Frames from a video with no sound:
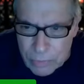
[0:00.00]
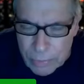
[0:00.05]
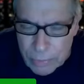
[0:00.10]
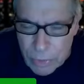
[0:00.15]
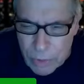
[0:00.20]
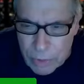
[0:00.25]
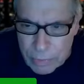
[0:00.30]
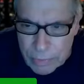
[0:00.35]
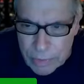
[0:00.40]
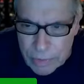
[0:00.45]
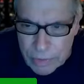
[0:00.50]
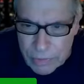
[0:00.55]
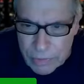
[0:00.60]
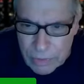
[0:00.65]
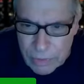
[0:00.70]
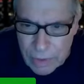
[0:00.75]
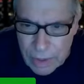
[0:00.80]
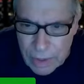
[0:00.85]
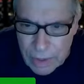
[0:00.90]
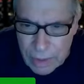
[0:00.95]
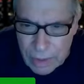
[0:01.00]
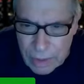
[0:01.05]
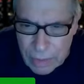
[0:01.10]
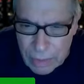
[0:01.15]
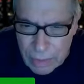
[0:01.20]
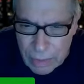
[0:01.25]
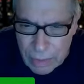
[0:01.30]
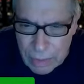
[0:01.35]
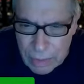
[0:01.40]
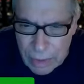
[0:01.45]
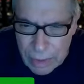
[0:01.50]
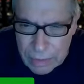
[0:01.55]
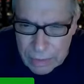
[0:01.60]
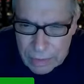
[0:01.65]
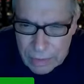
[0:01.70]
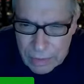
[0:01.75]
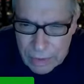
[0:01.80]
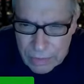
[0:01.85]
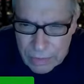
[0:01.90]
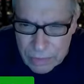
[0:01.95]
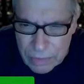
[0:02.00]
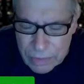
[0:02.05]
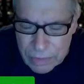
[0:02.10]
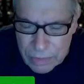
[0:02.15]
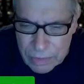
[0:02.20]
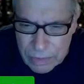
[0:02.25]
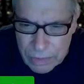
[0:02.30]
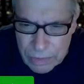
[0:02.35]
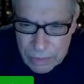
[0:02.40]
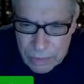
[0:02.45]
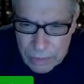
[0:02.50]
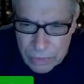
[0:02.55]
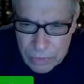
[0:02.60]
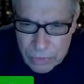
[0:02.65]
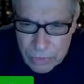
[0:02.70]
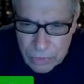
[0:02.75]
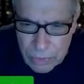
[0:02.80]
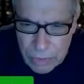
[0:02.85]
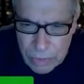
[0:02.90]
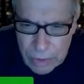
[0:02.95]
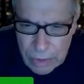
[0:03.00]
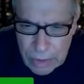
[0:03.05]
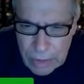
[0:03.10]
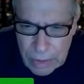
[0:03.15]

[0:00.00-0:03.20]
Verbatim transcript: apartments, and they are not tested usually.